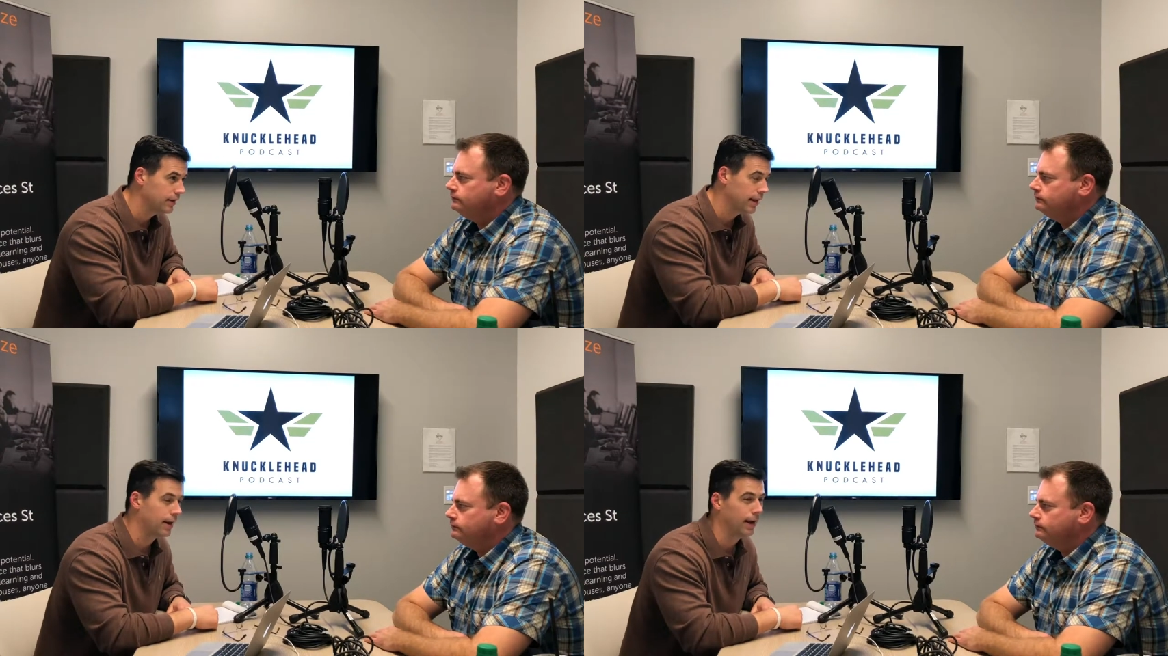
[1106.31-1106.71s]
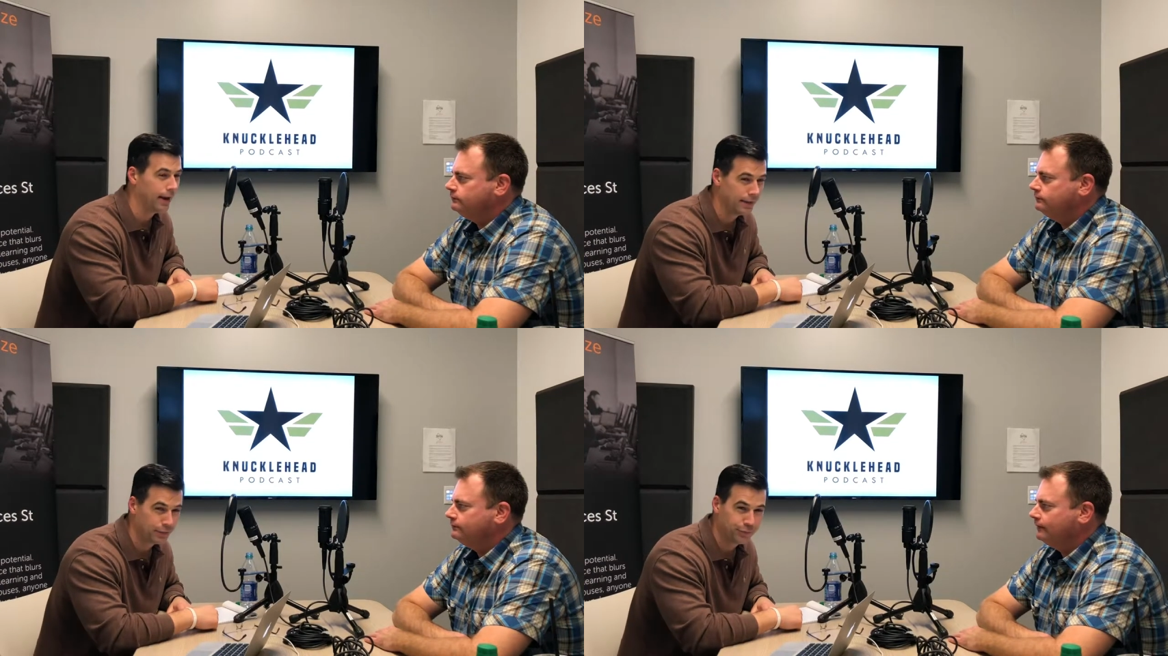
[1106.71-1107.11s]
Speaker 1: I thought I
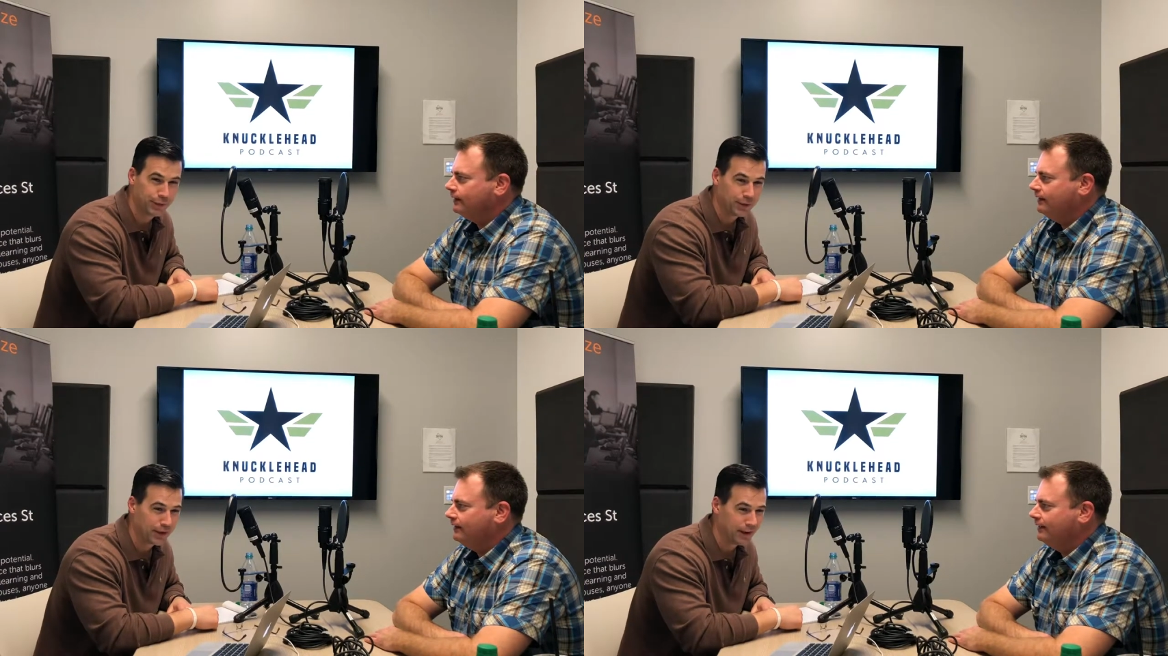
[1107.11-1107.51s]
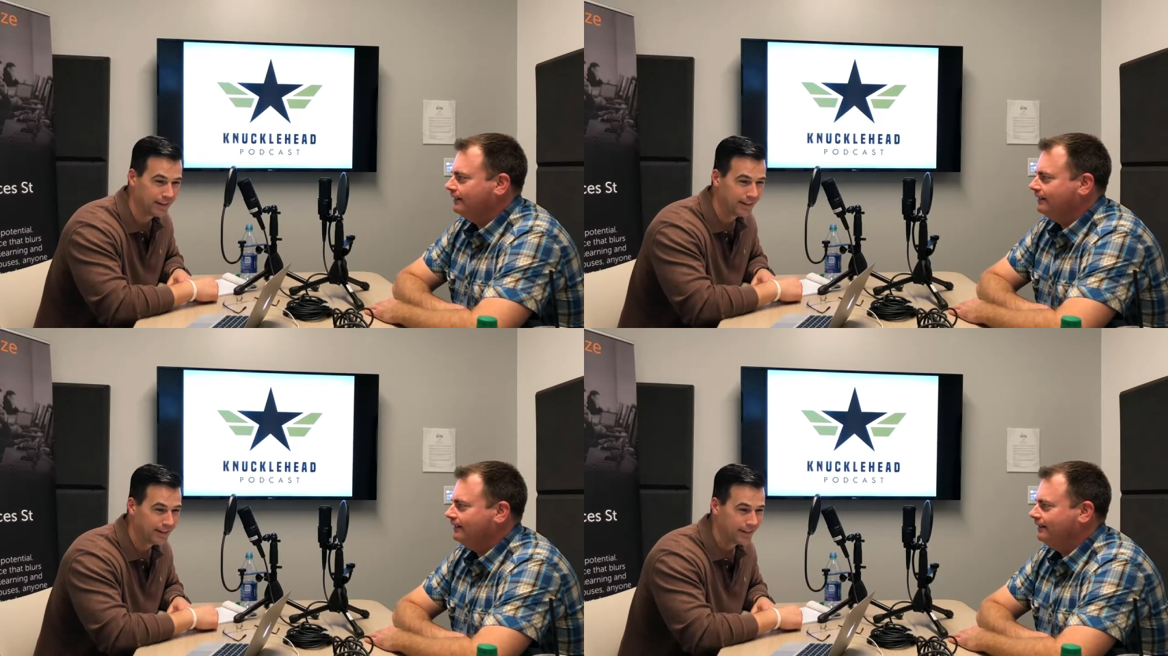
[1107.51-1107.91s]
had this figured
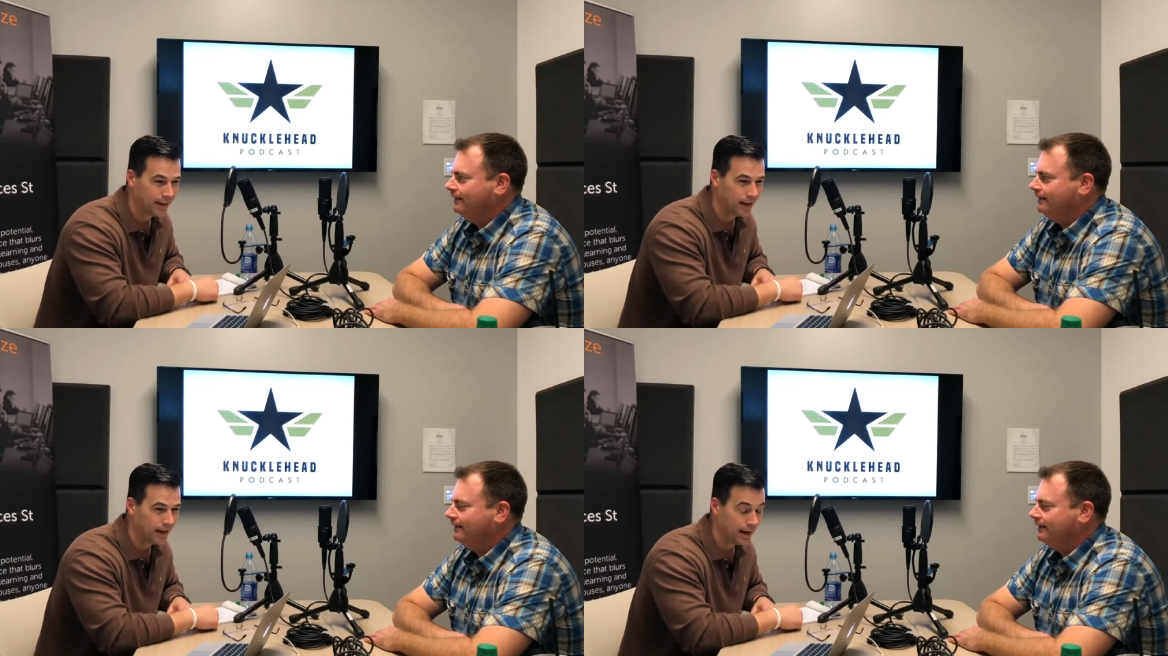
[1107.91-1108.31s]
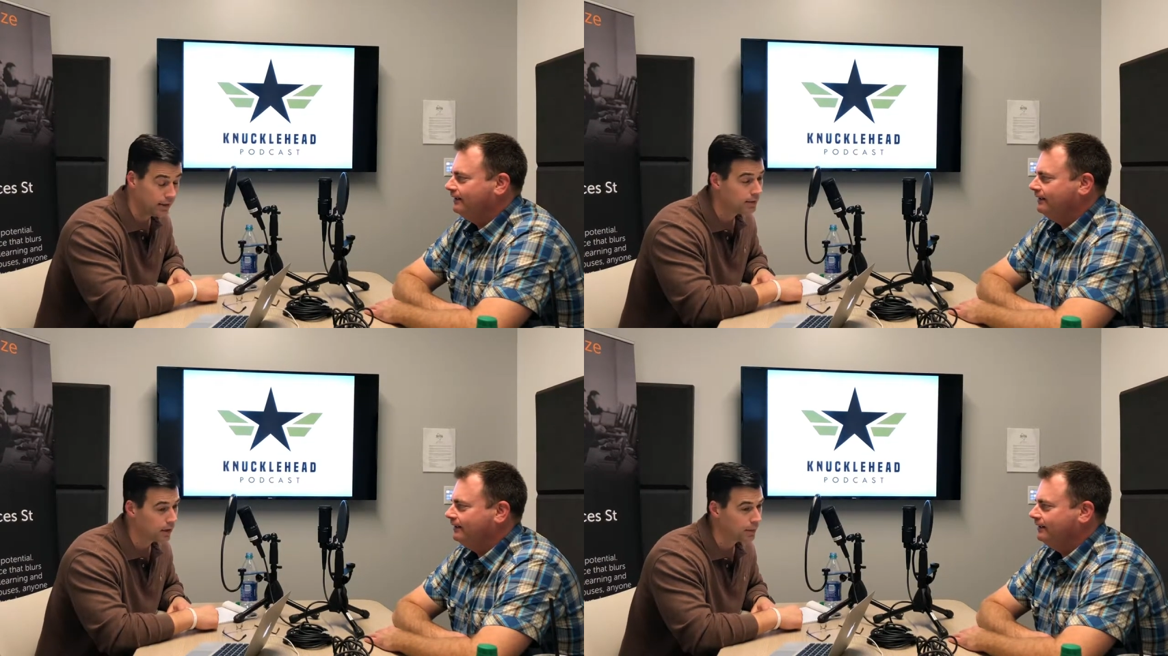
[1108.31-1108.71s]
out. Uh, I
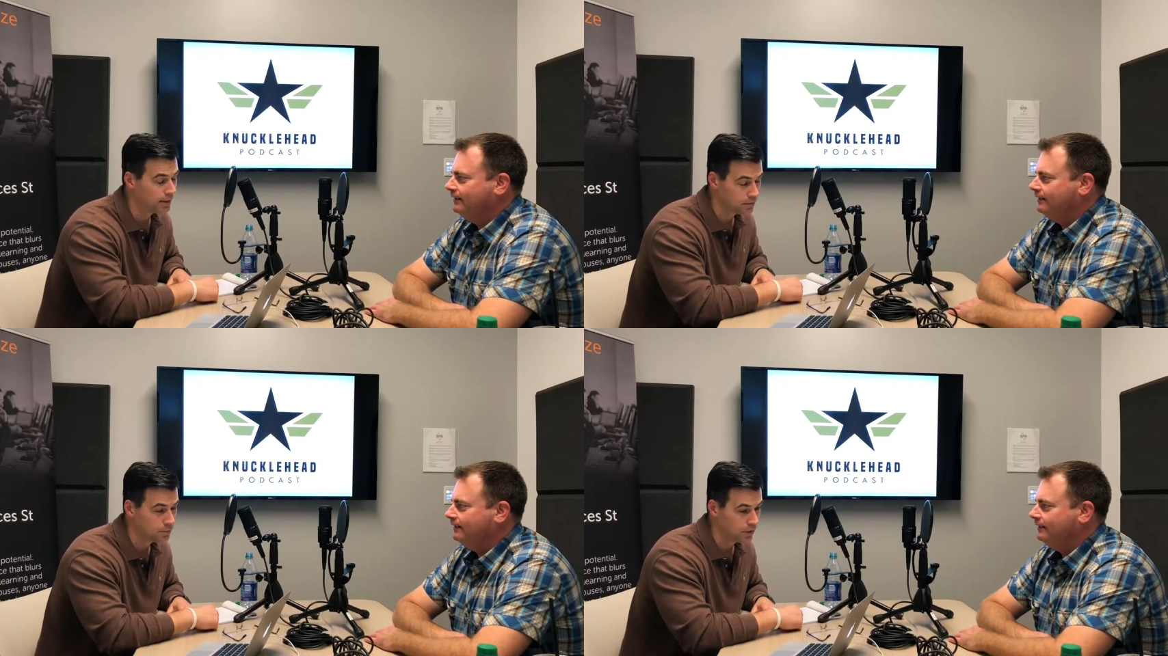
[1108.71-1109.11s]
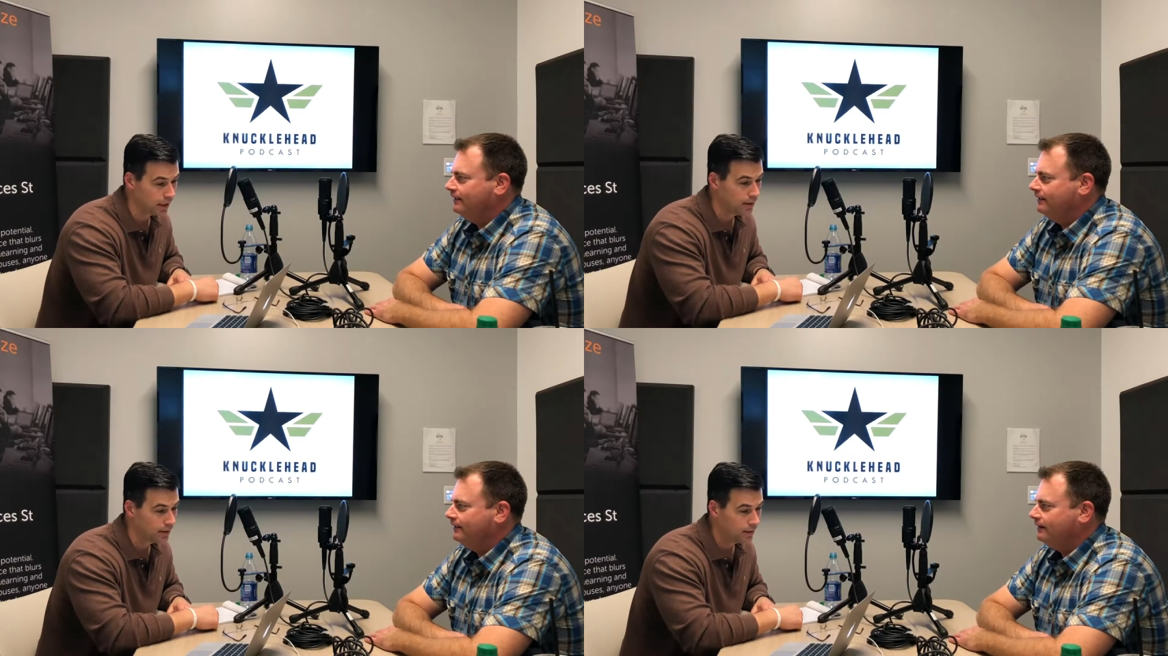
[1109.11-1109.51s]
can talk about this
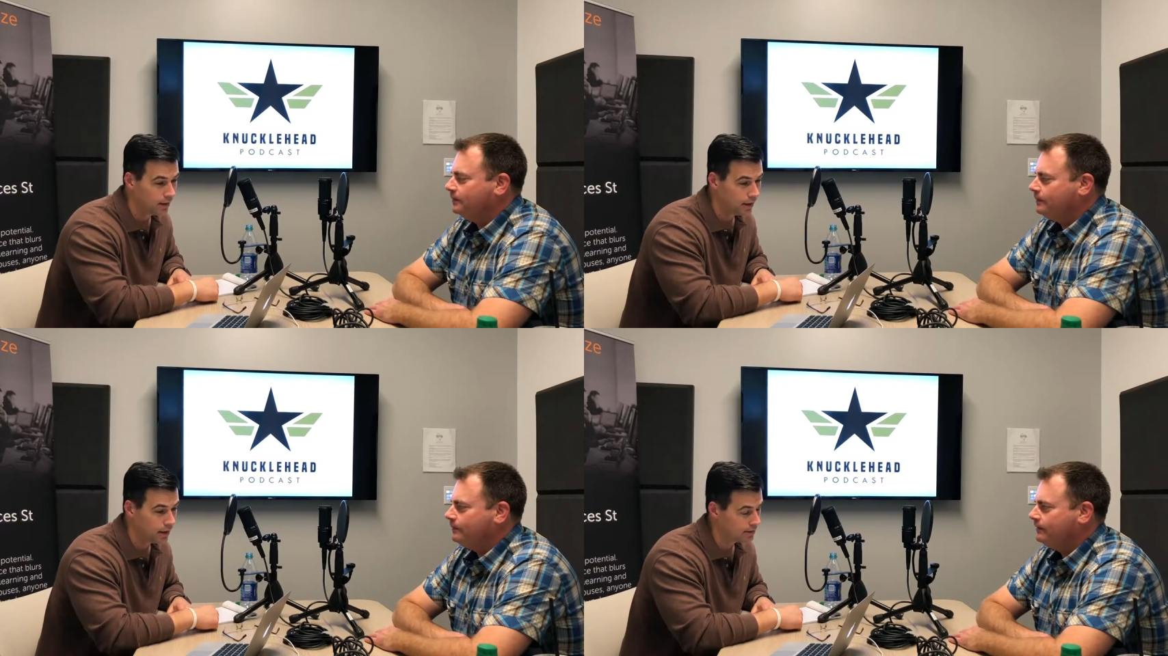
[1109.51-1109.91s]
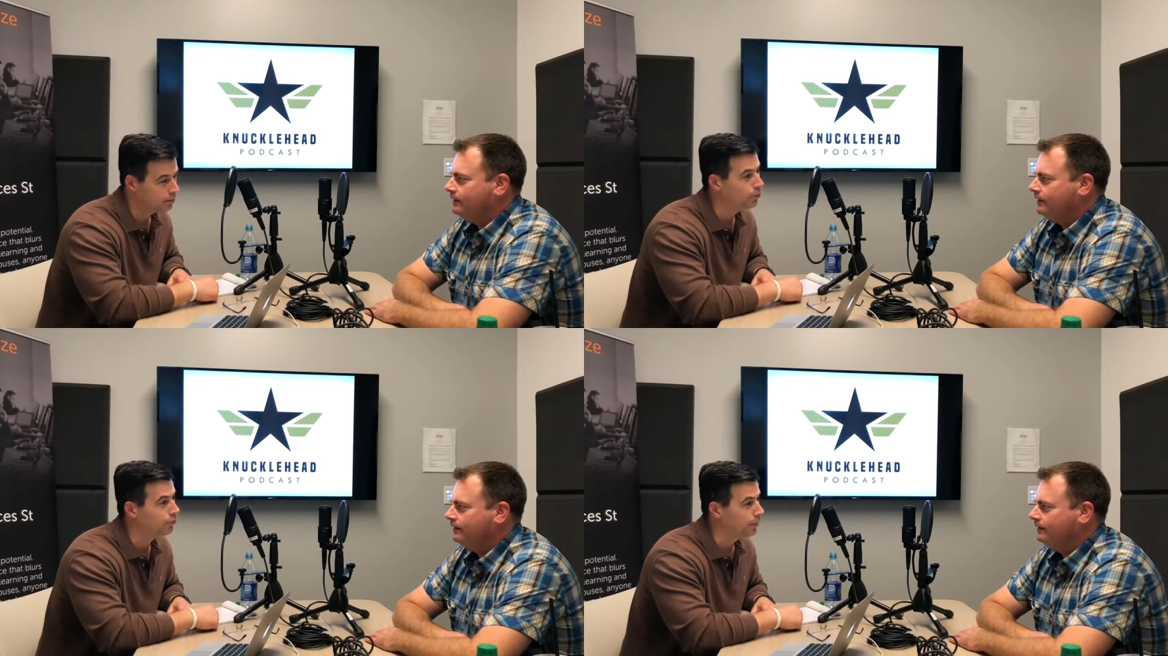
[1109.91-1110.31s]
mistake because uh, I learned